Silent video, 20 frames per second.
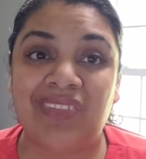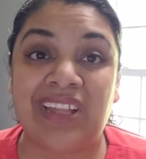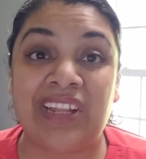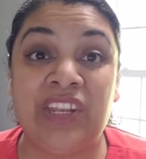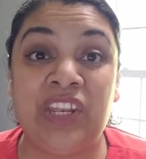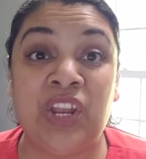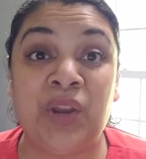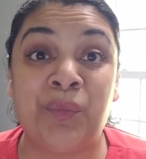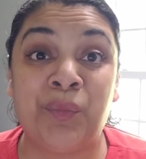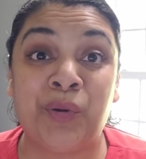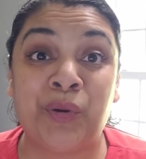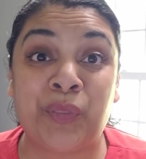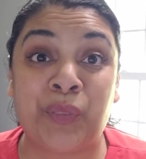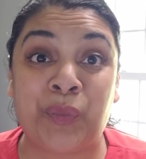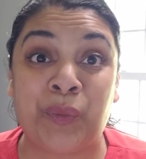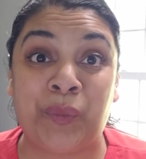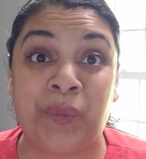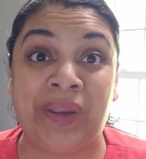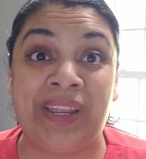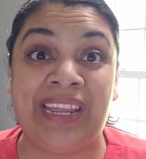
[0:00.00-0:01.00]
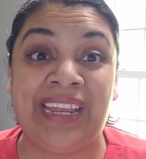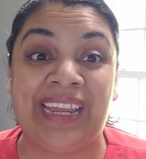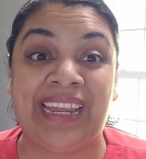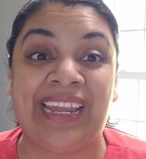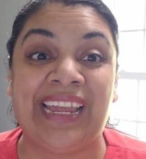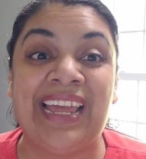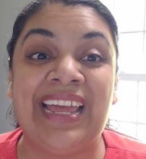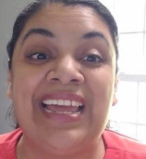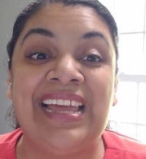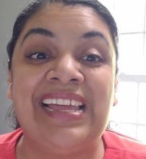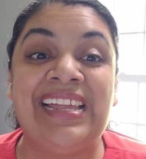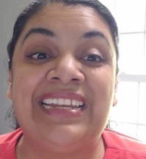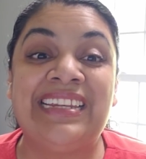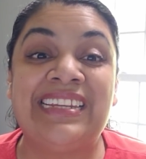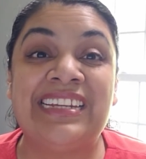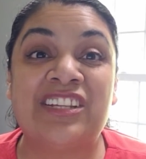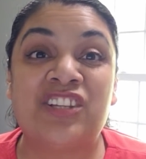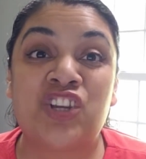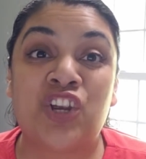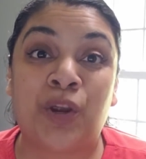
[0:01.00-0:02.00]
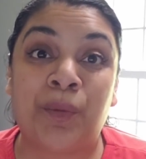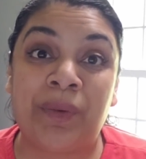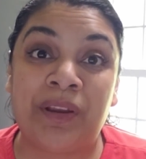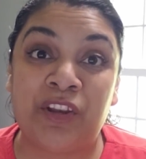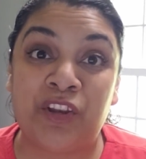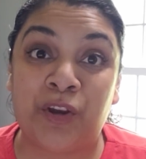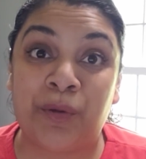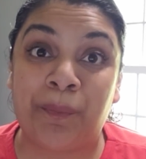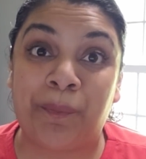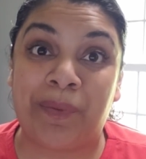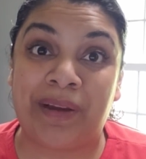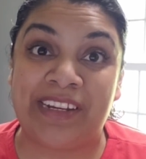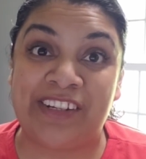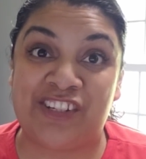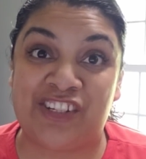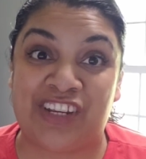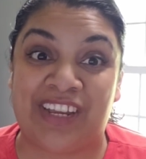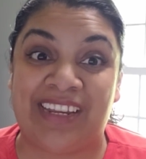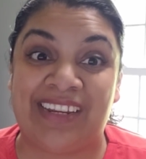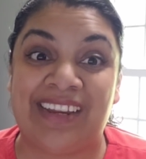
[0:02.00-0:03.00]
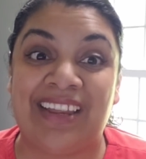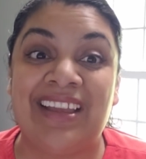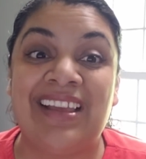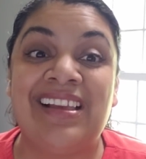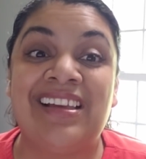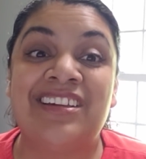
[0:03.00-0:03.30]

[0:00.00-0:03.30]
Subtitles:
Number 3, determine your budget.